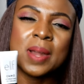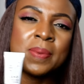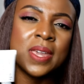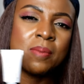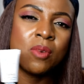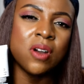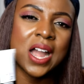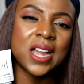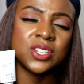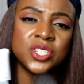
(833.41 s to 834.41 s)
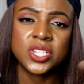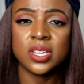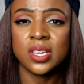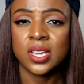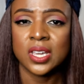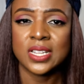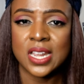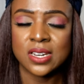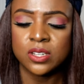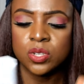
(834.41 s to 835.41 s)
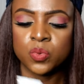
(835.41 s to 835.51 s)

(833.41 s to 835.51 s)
appear more ashy than this